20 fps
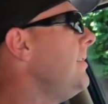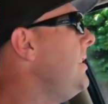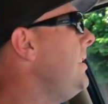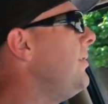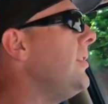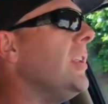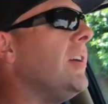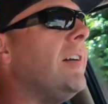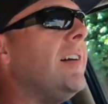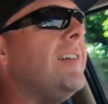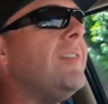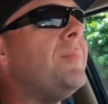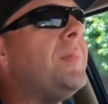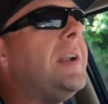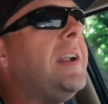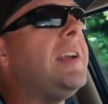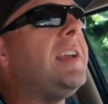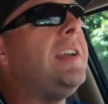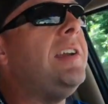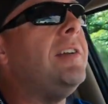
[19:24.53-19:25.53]
even though I've
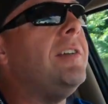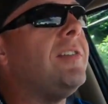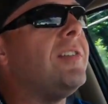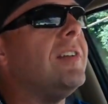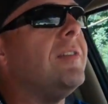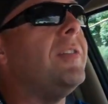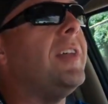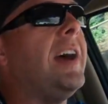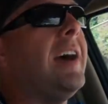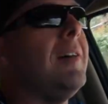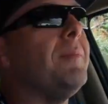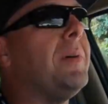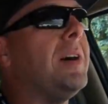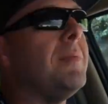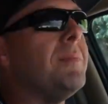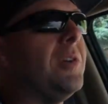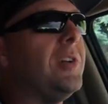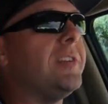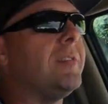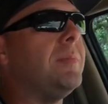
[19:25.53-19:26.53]
been accused of that
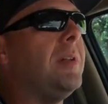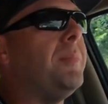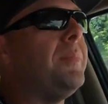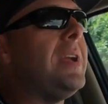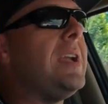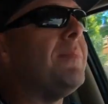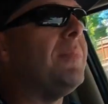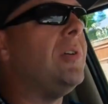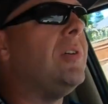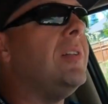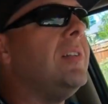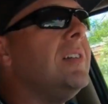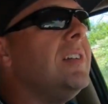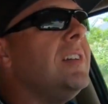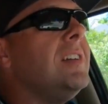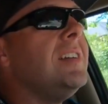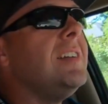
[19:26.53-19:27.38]
by multiple people.